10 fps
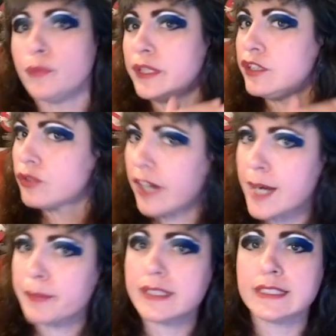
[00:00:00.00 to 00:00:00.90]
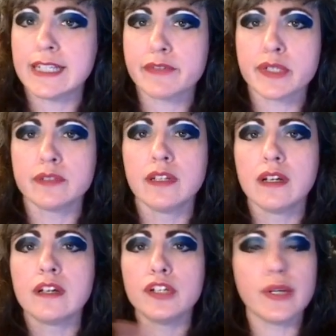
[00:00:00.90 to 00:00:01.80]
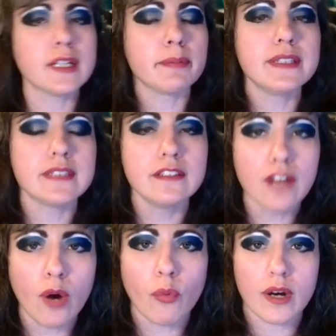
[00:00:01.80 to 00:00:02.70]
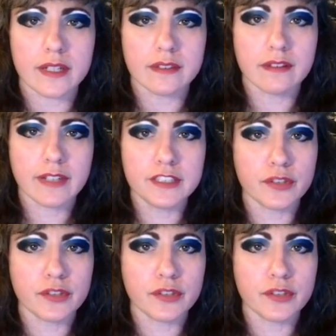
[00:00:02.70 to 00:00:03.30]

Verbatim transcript: you try pleasing everyone, you end up pleasing no one, alright?